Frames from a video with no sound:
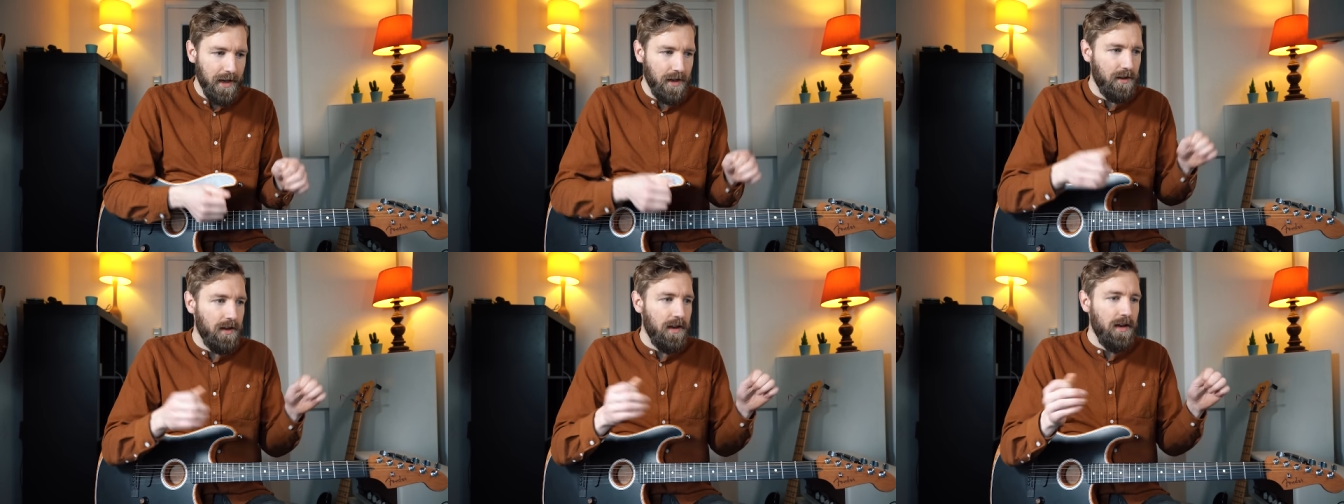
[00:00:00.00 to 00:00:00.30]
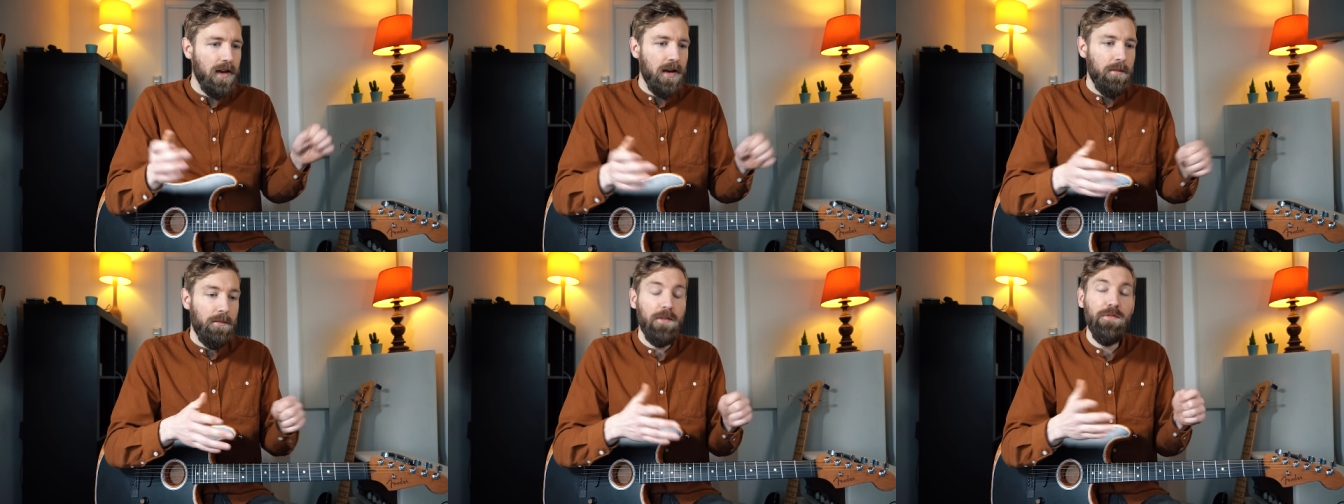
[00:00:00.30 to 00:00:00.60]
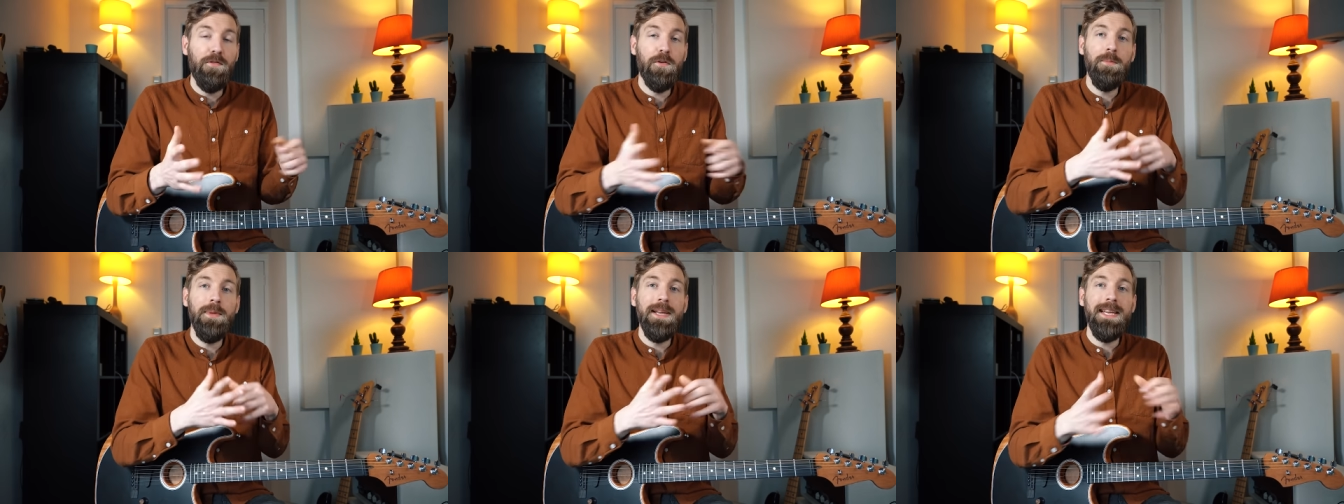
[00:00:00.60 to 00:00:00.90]
And But
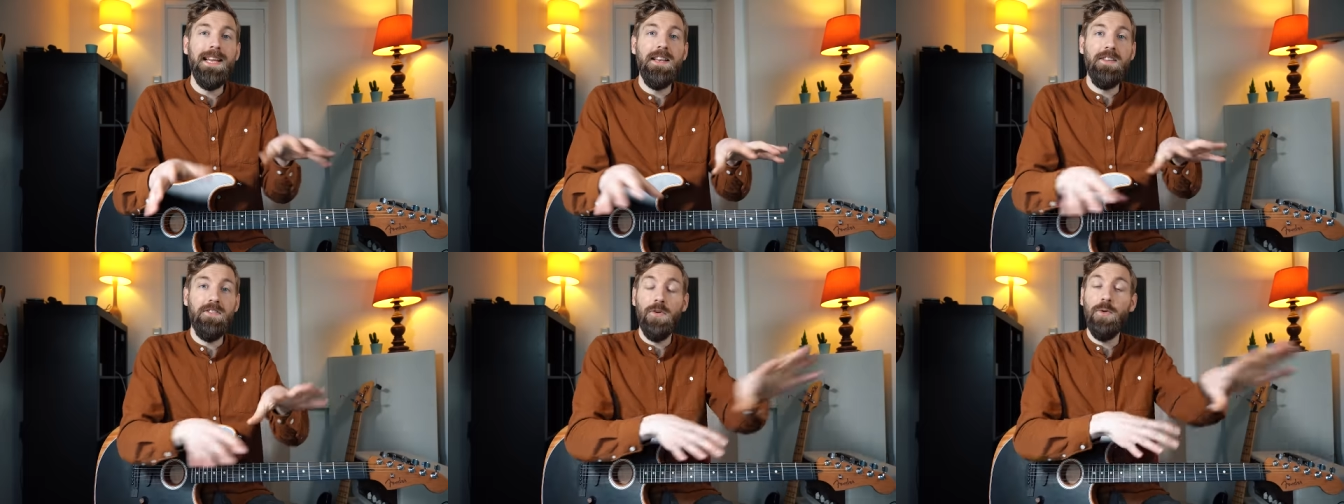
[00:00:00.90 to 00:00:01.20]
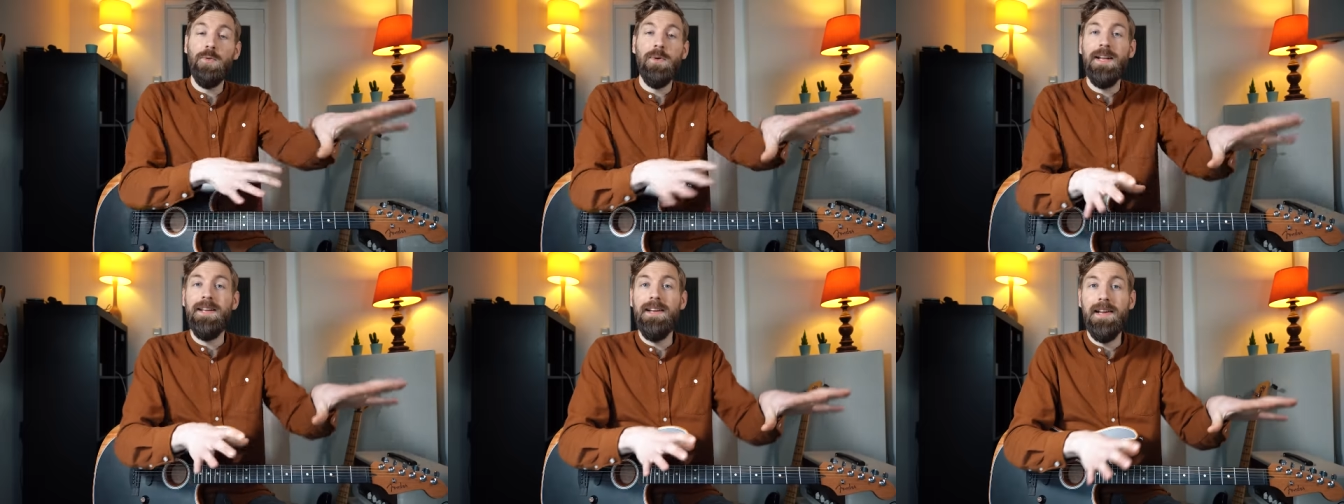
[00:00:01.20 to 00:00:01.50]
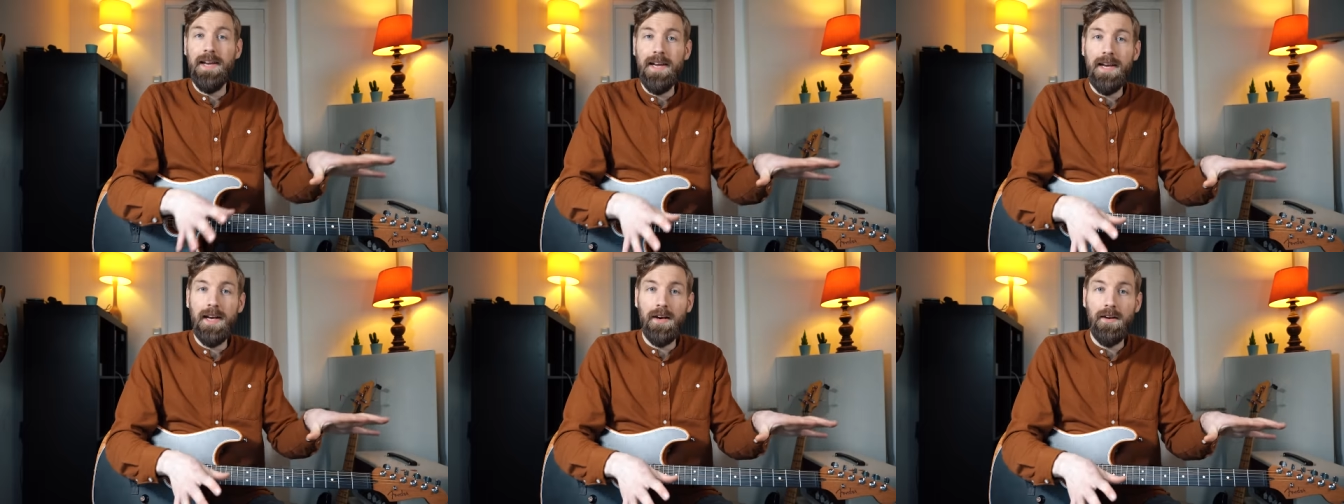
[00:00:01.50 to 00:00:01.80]
for me, it's already
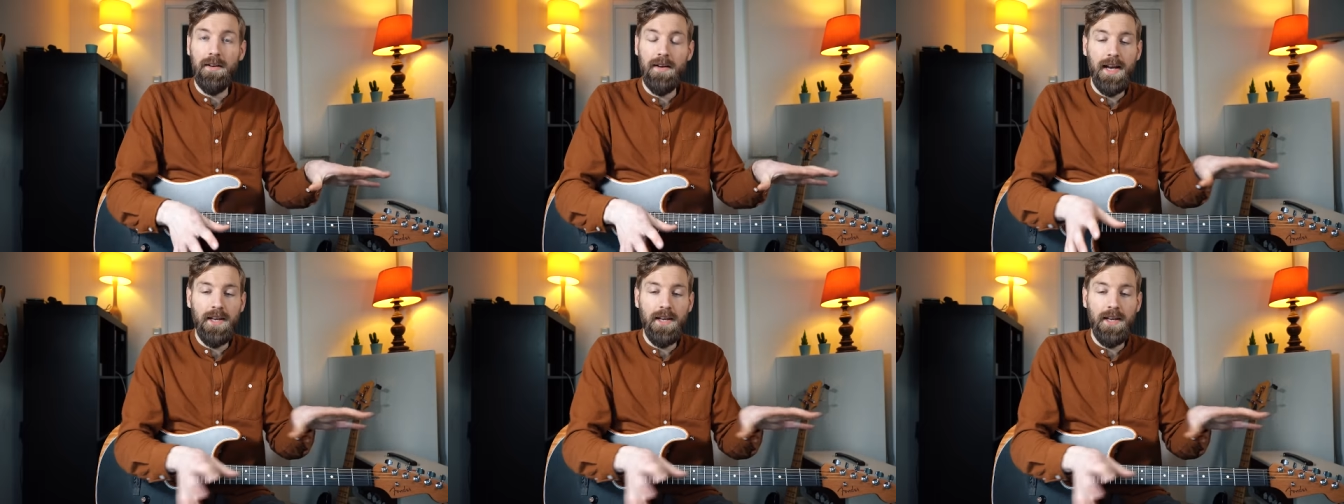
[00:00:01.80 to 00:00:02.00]
here.